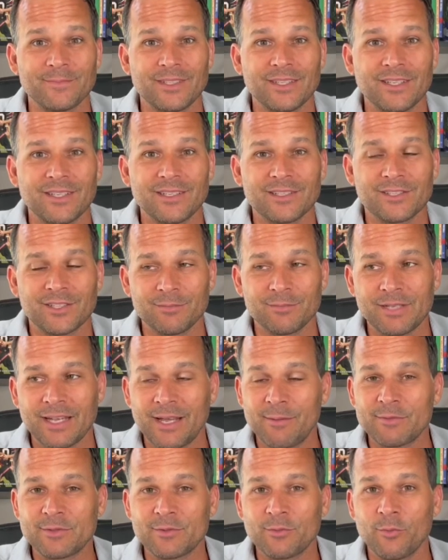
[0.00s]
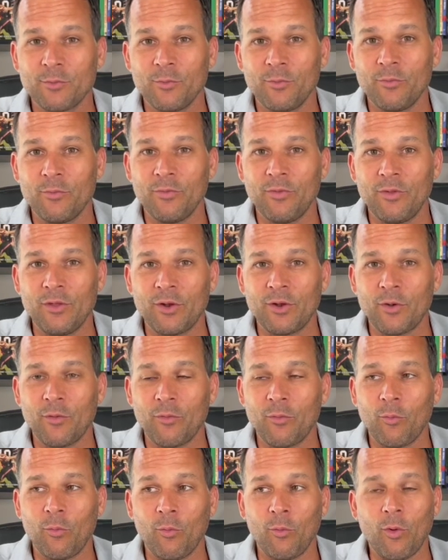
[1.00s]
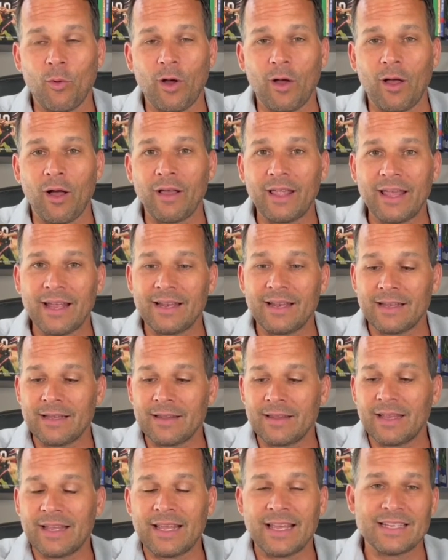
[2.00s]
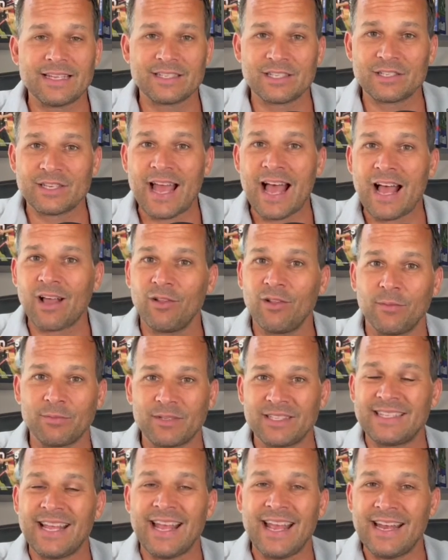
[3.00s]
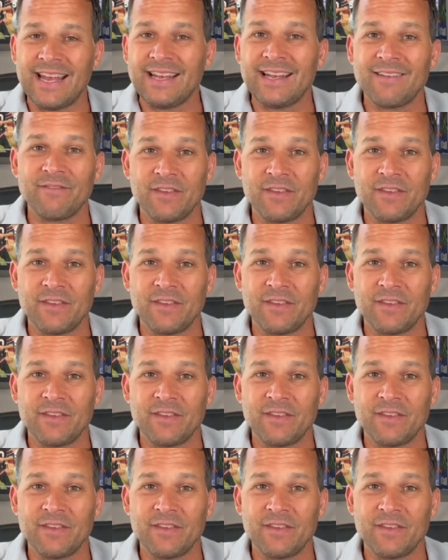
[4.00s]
Sometimes, I'll get the kids to tackle up to 10,